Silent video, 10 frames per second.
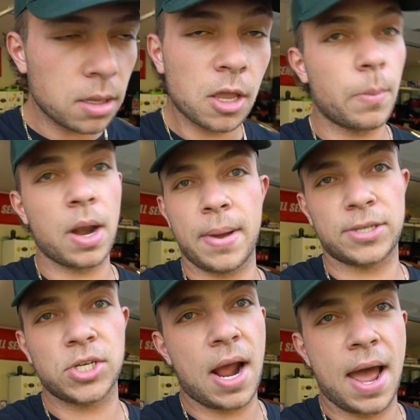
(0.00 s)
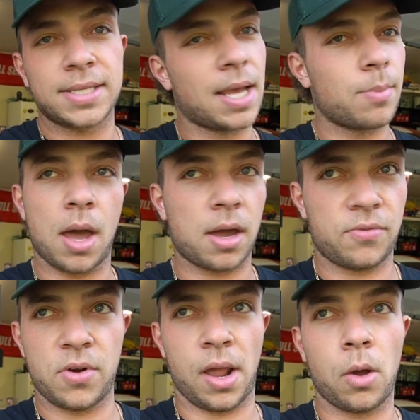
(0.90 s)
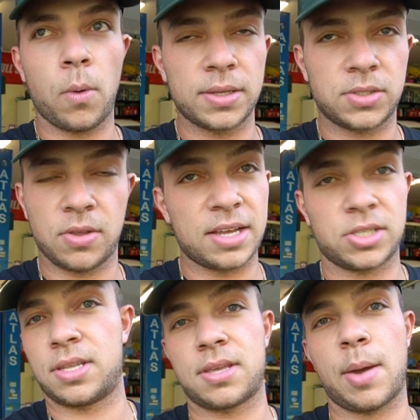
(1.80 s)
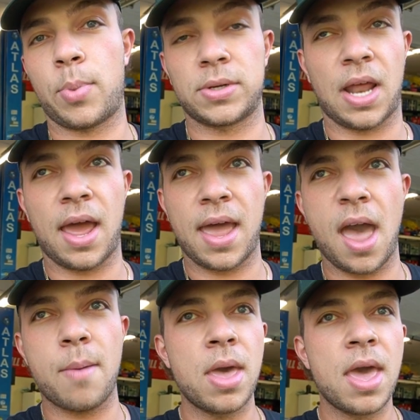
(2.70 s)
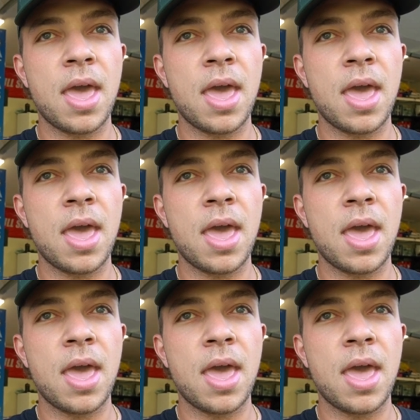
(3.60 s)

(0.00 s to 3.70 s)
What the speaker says: you better bet your ass I'm not going to freaking quit. So that's just the type of person I am.